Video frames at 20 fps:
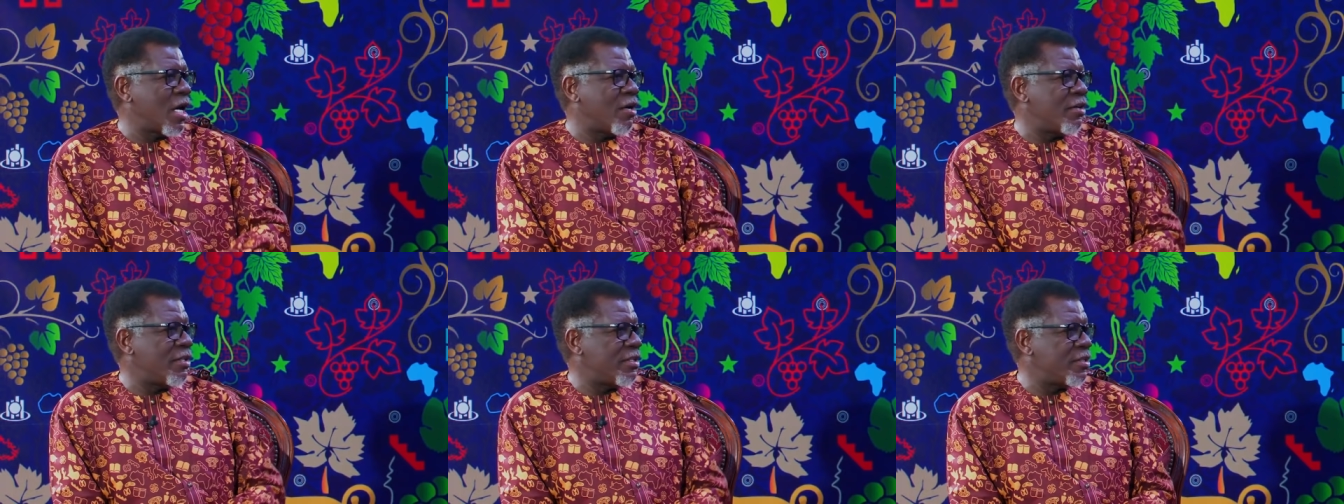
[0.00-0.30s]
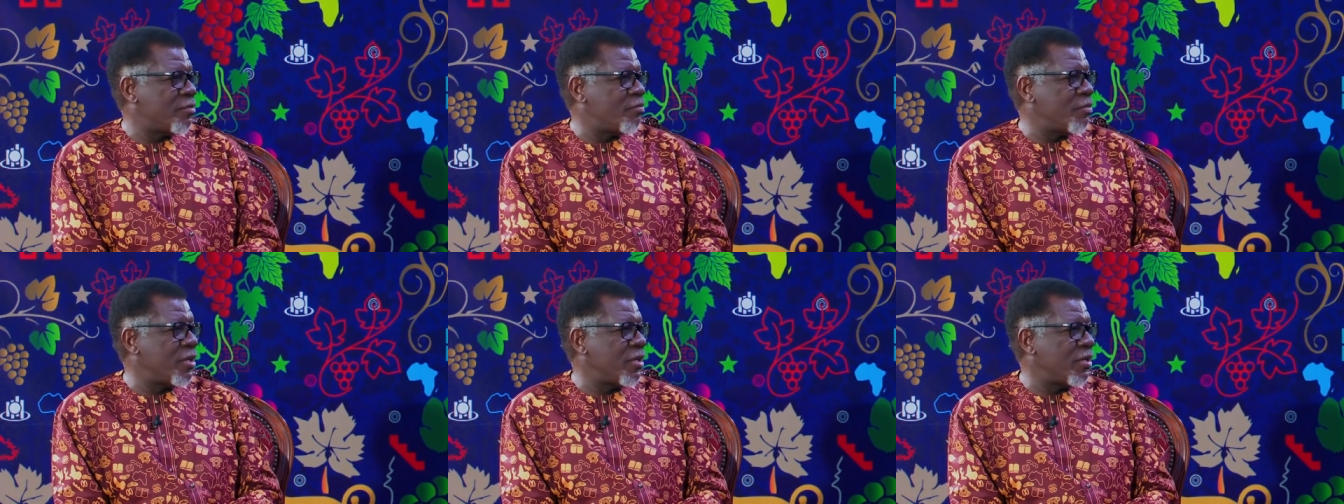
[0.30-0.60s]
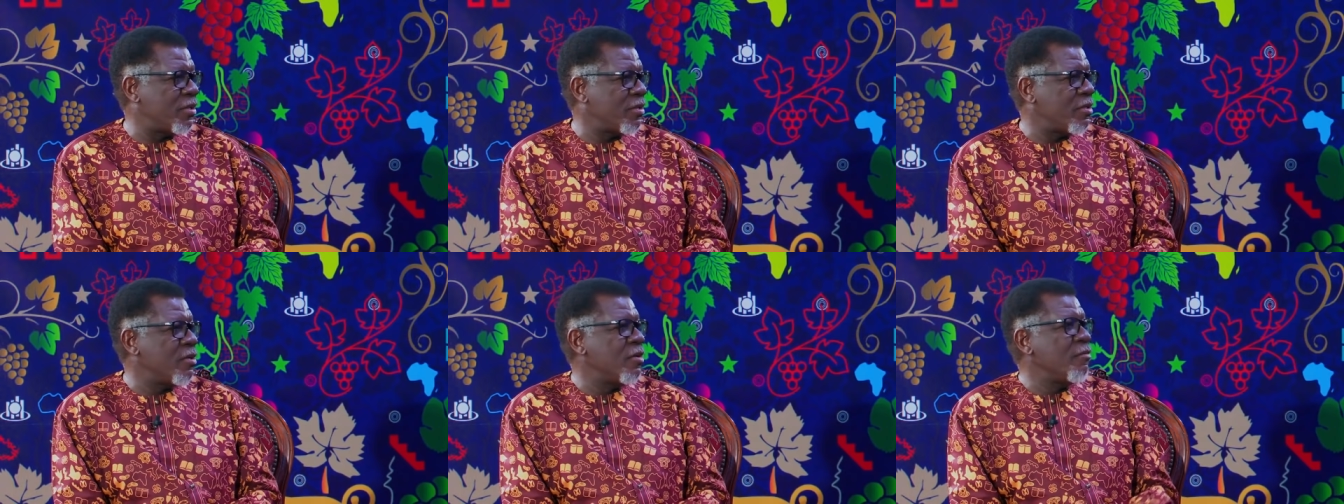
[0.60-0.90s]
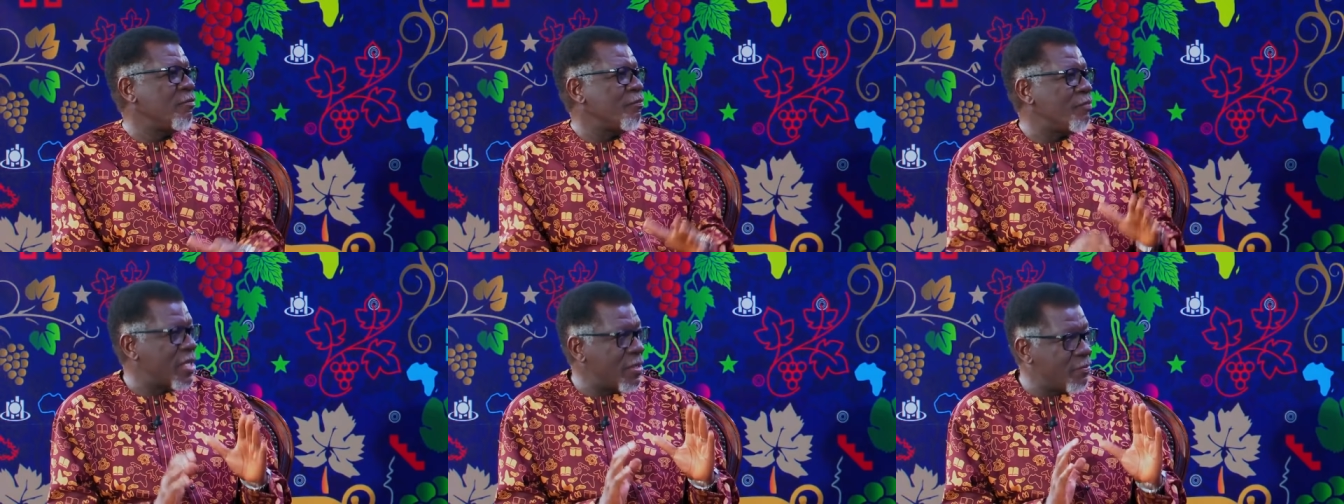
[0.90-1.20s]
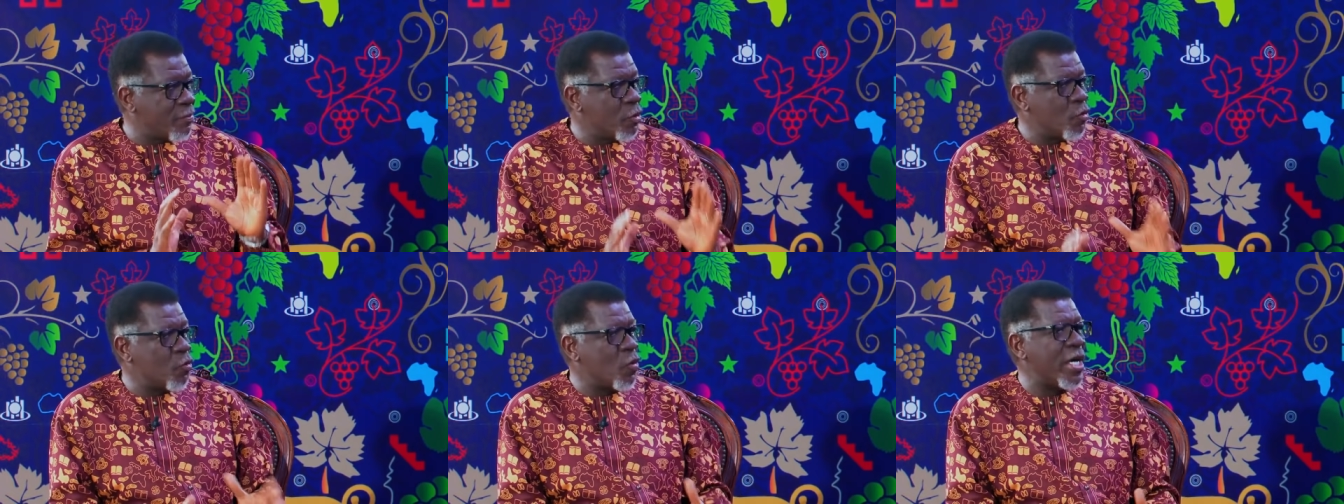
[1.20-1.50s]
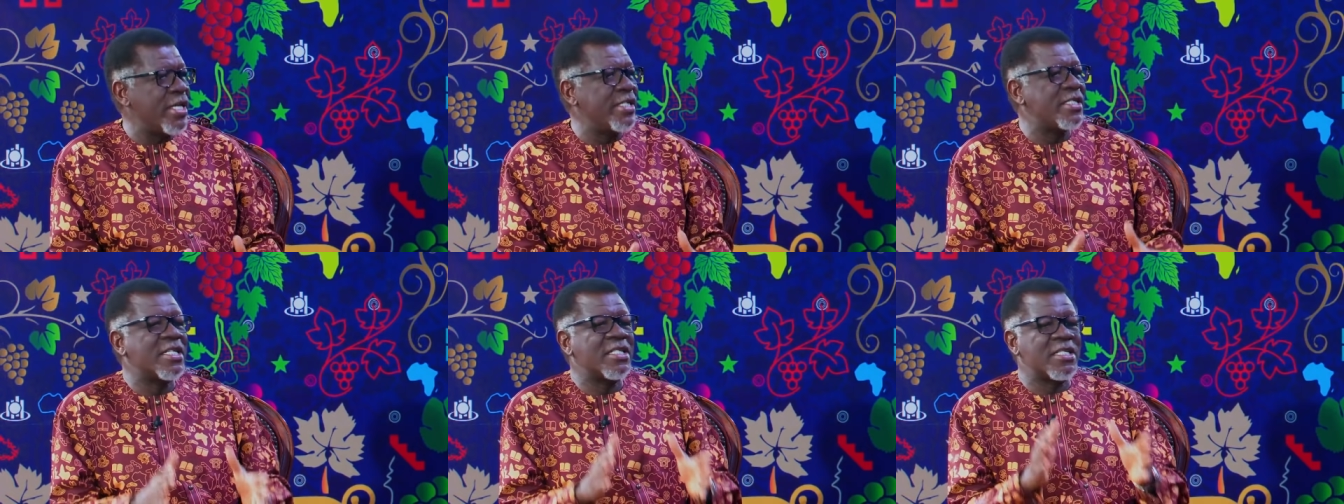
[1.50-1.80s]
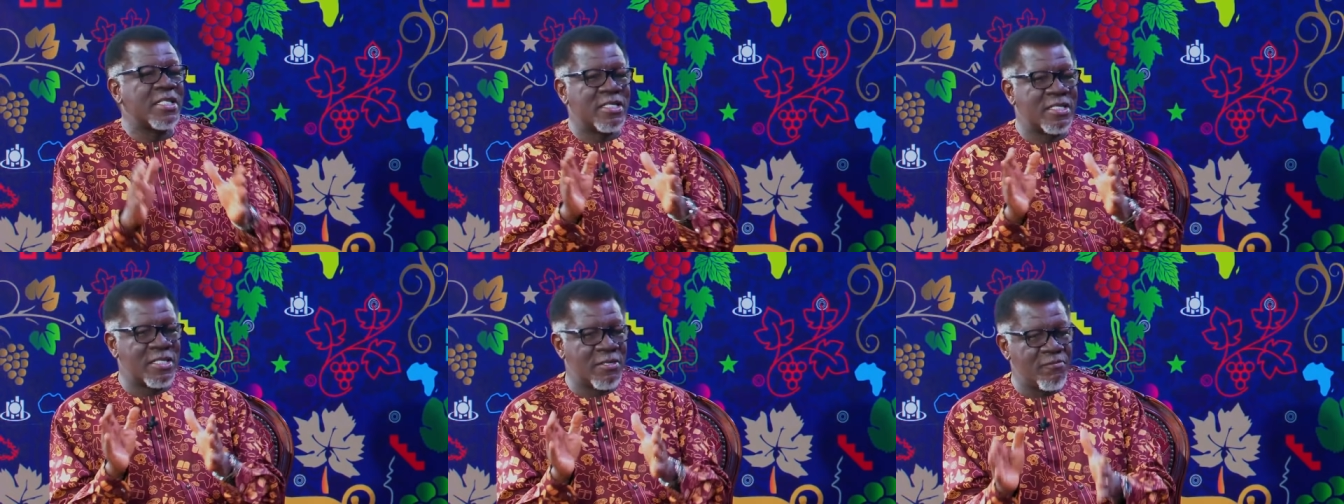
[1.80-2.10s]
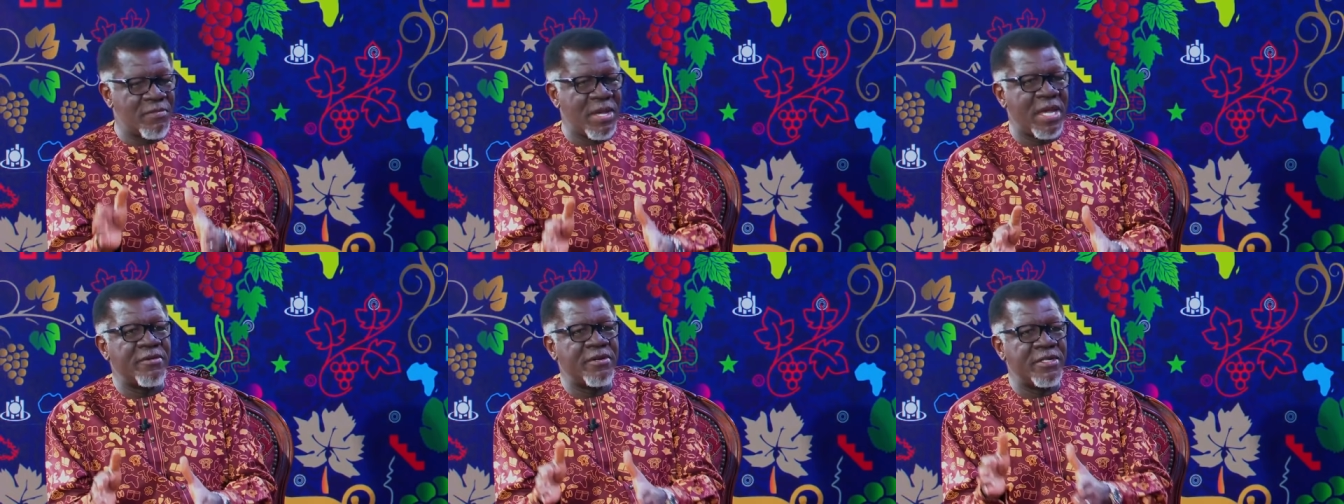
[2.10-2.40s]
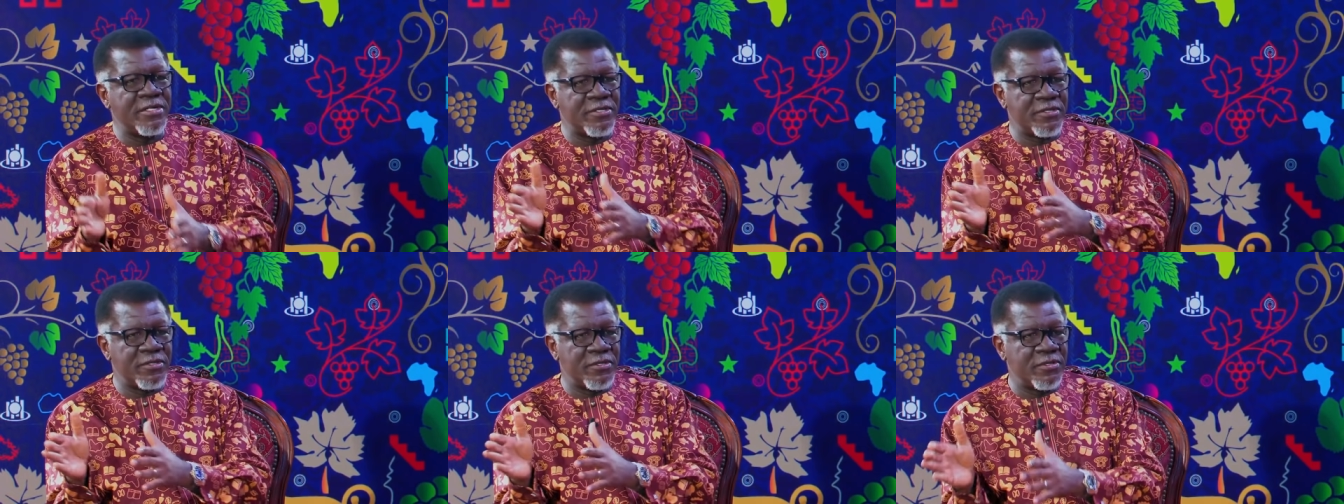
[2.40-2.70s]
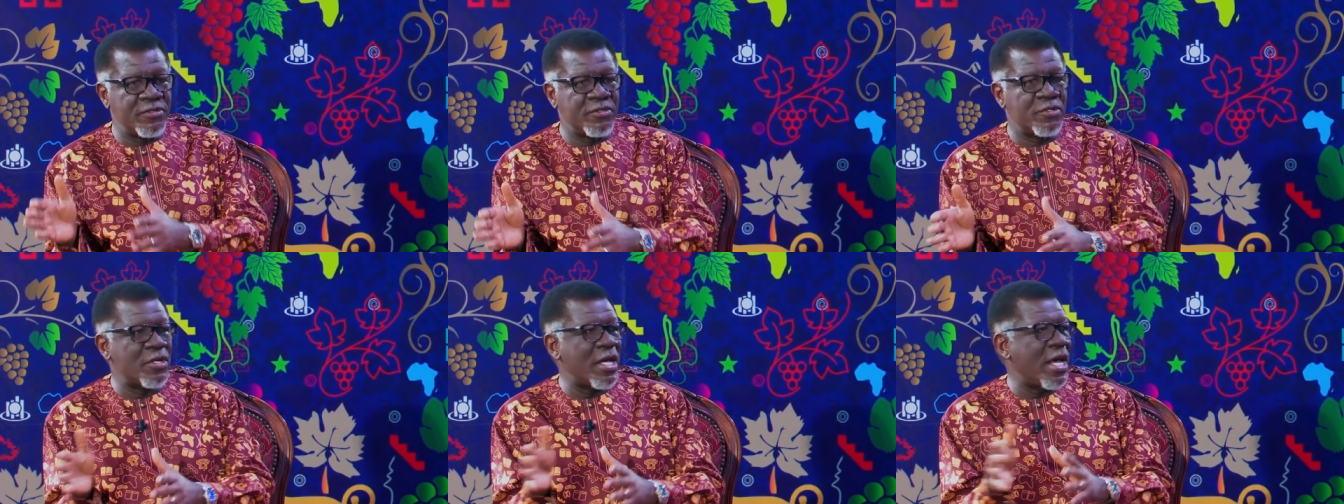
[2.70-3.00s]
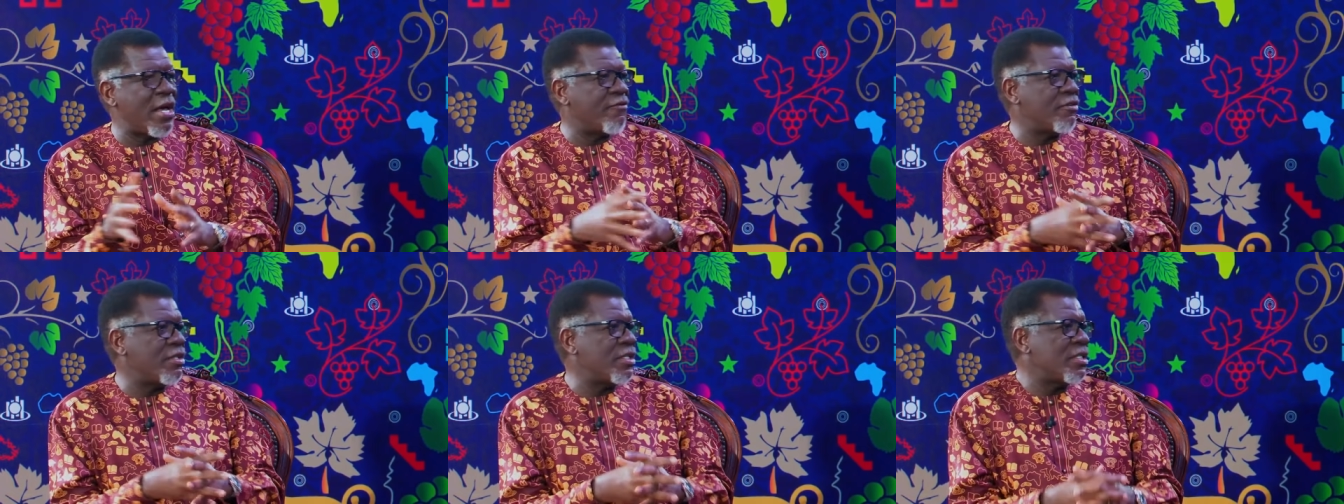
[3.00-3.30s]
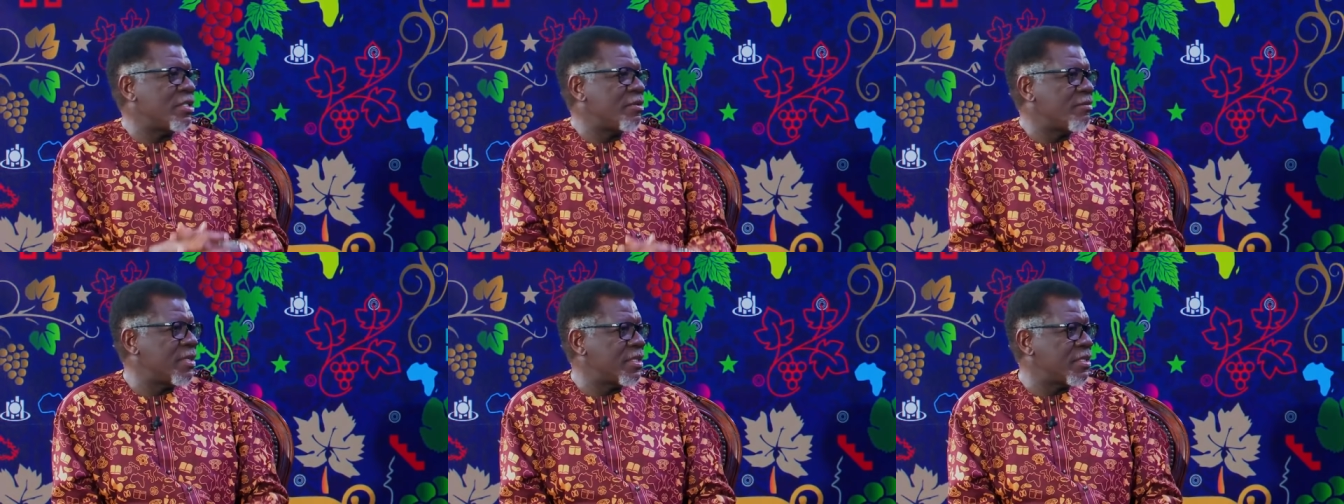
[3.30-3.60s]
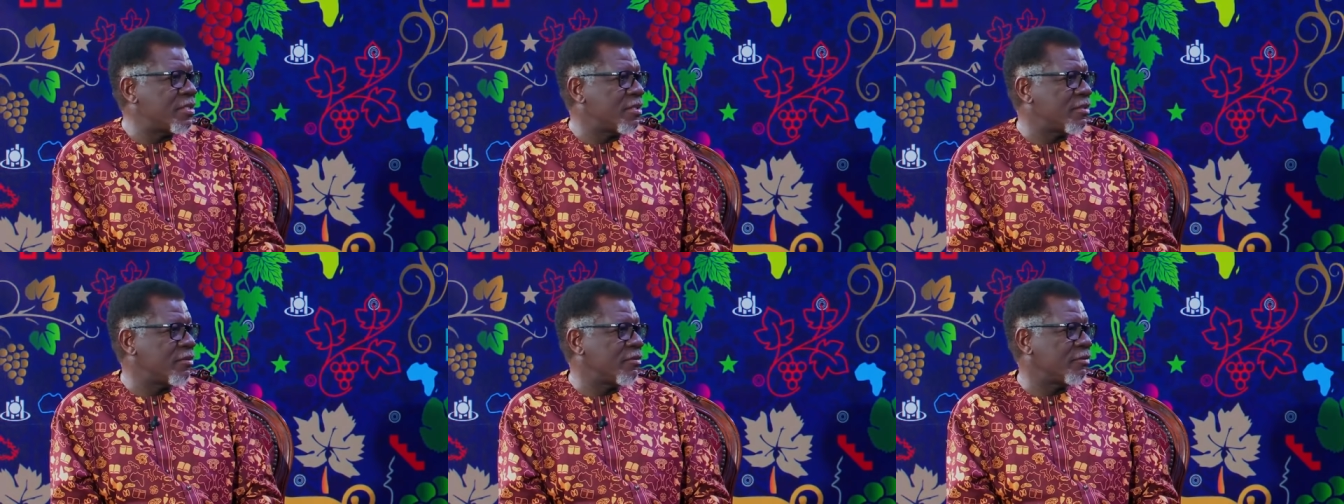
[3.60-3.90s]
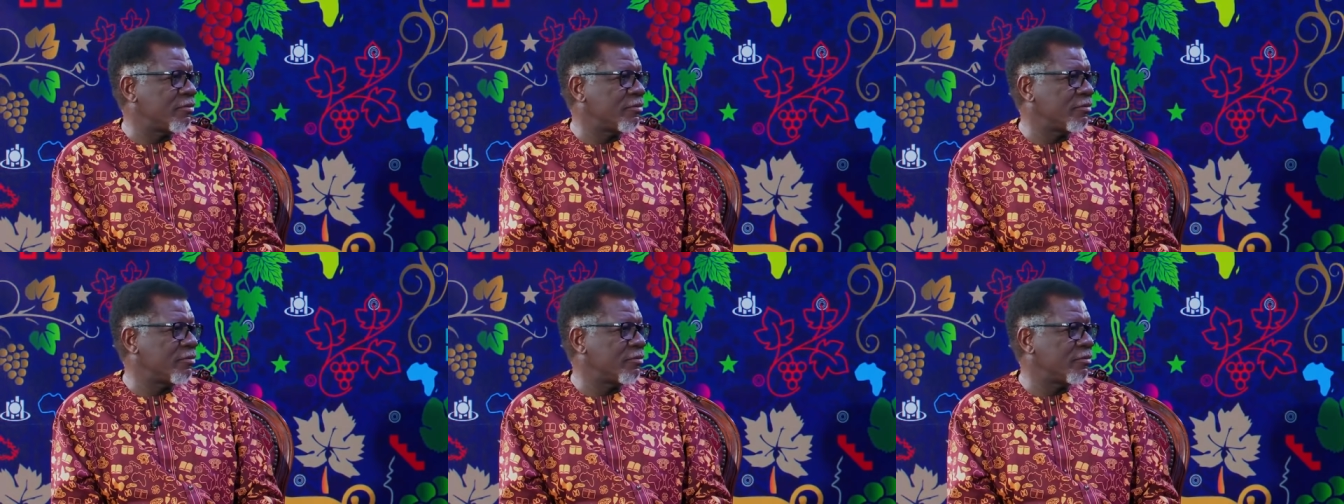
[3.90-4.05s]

how it's been. People waited to marriage to have intimacy.